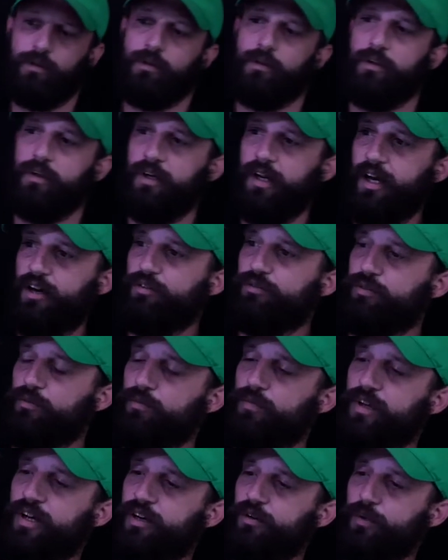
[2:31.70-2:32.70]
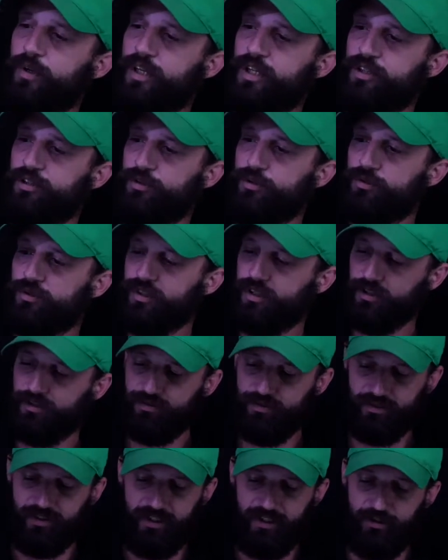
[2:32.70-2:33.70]
Now, from there, we can use this
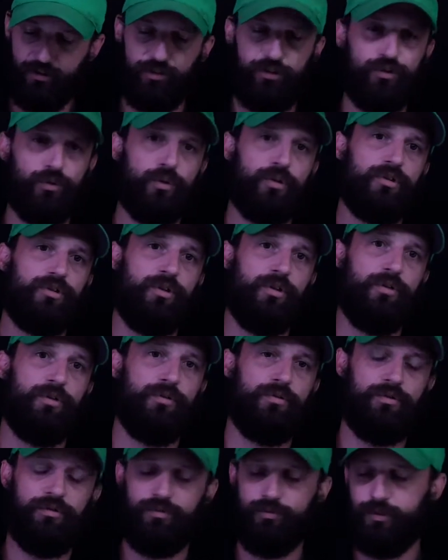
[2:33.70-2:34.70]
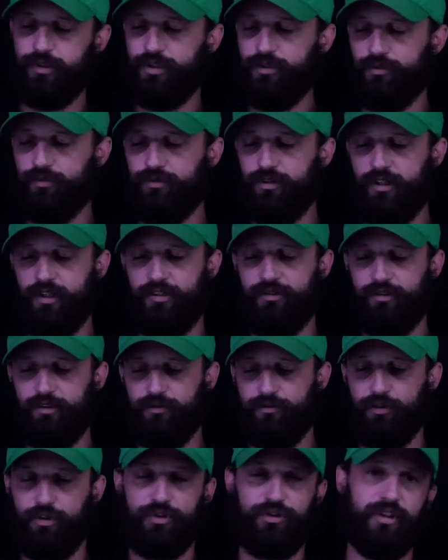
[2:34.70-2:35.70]
as like your source host. We can use it as your
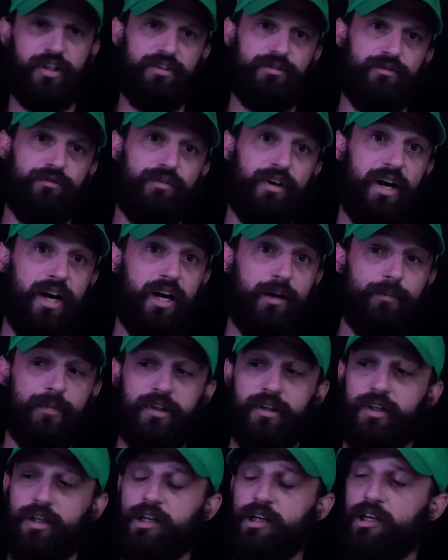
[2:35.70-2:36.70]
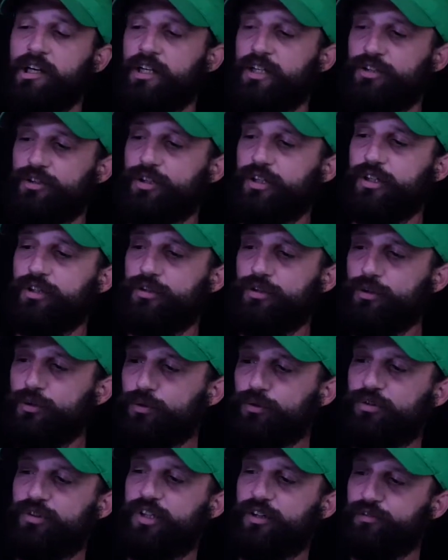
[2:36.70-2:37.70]
virtualized environment. And you can use
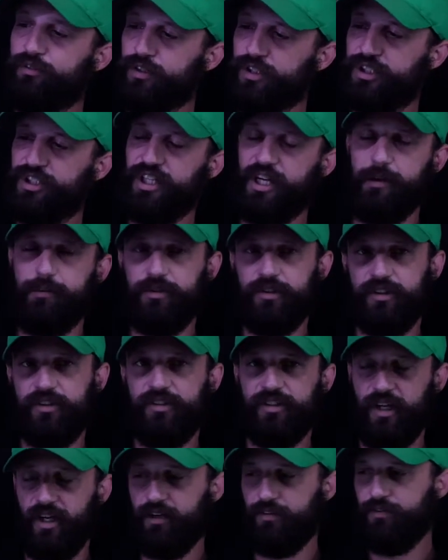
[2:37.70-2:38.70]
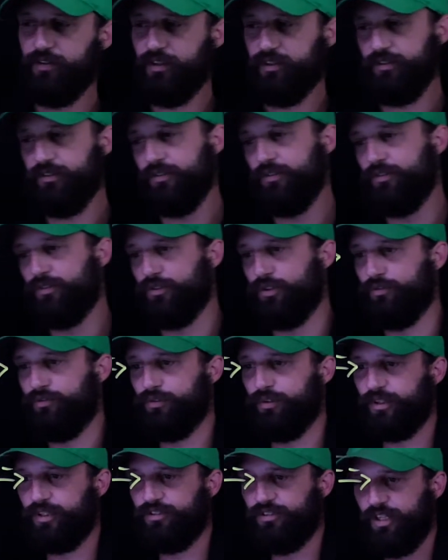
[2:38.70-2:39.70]
different shapes inside of this. So for
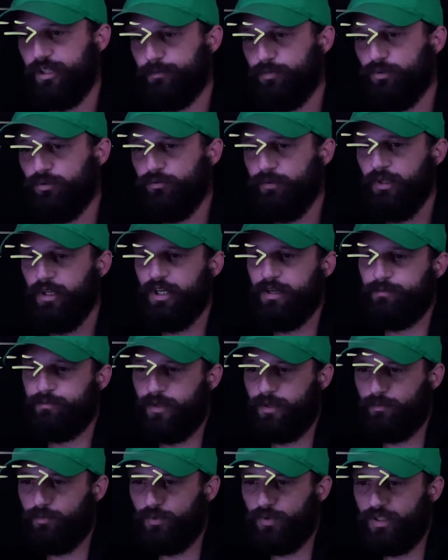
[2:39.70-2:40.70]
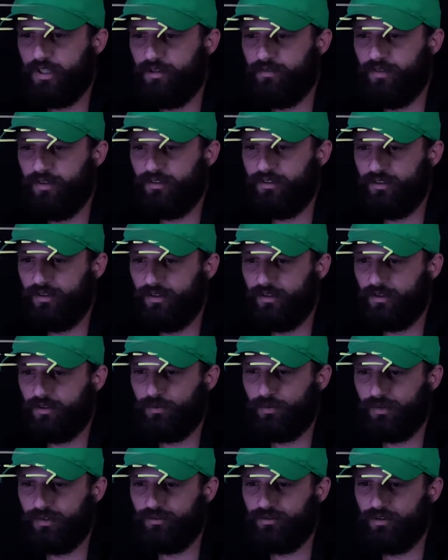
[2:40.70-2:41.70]
example, maybe we give this a
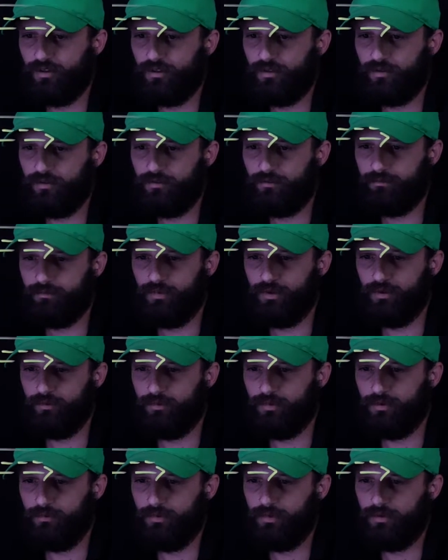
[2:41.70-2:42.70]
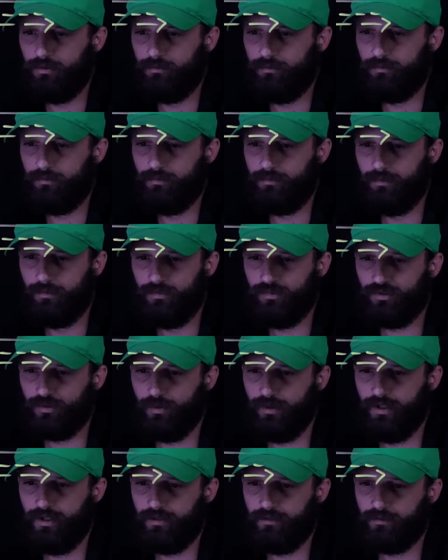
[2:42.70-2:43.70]
quick circle, boom, boom, boom,
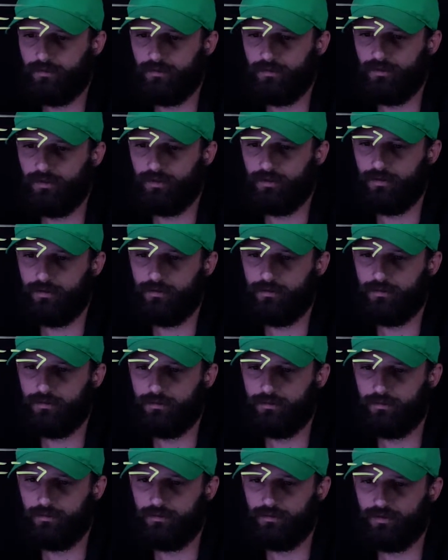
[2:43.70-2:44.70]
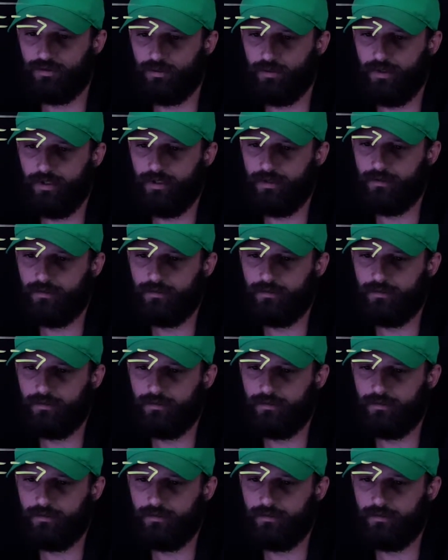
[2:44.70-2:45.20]
square, circle, square,